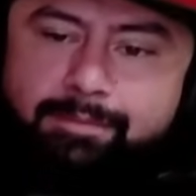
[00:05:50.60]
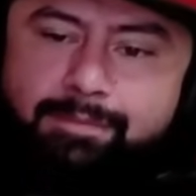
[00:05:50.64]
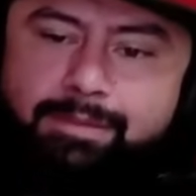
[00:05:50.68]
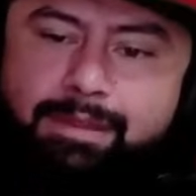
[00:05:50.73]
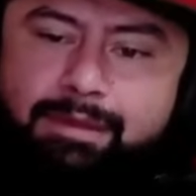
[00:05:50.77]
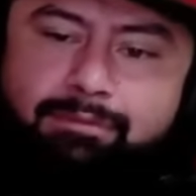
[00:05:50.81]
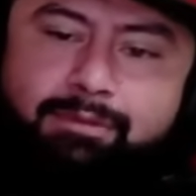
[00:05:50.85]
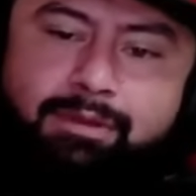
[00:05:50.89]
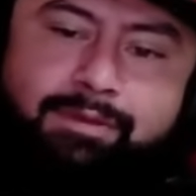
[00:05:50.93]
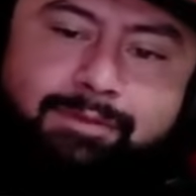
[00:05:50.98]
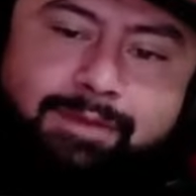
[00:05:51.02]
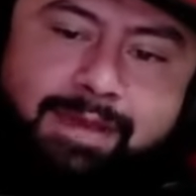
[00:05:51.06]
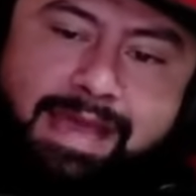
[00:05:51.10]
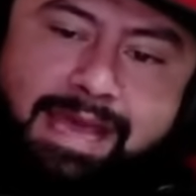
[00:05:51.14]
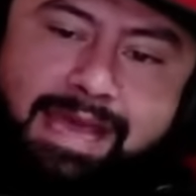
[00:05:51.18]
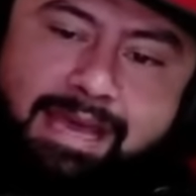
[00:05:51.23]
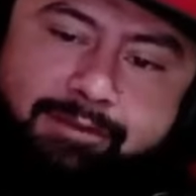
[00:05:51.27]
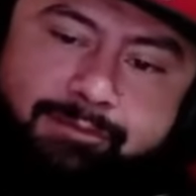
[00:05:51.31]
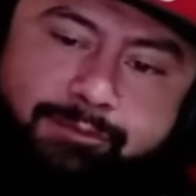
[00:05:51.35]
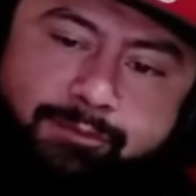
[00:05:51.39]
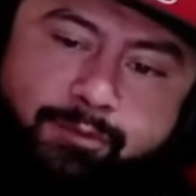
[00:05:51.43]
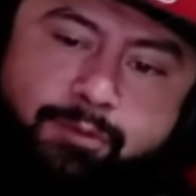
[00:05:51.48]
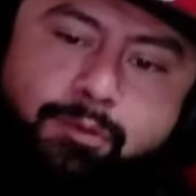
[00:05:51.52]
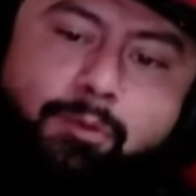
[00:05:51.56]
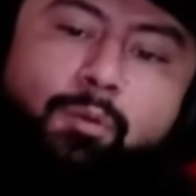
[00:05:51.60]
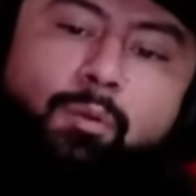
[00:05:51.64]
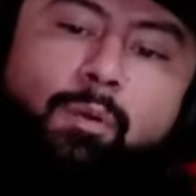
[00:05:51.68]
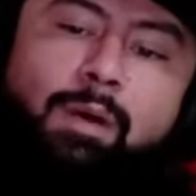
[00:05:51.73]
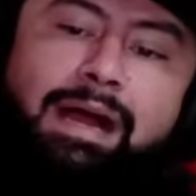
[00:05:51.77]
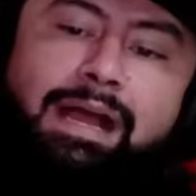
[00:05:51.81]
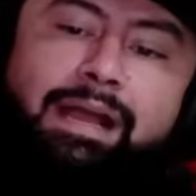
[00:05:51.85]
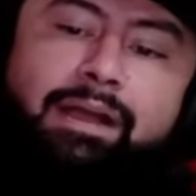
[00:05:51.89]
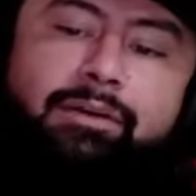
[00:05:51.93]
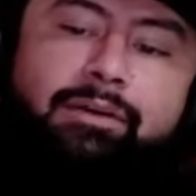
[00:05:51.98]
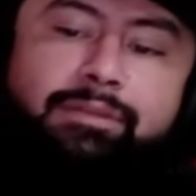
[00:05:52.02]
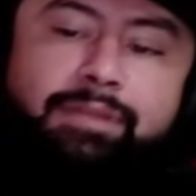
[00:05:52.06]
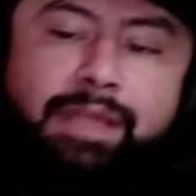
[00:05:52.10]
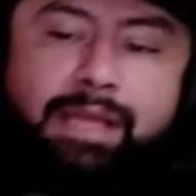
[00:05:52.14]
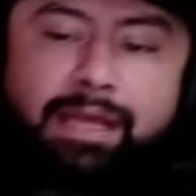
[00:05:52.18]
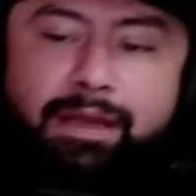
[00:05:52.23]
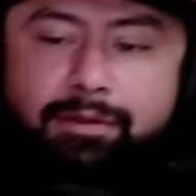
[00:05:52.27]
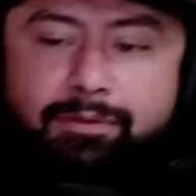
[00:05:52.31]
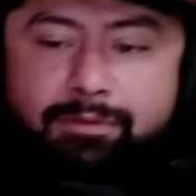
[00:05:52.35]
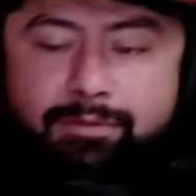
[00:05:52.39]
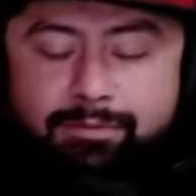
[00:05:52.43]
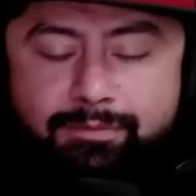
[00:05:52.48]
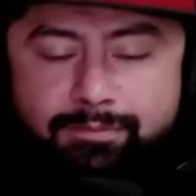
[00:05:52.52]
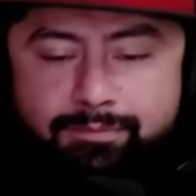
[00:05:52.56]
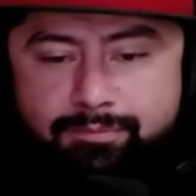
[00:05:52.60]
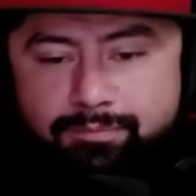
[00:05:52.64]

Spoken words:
we've had for a while now.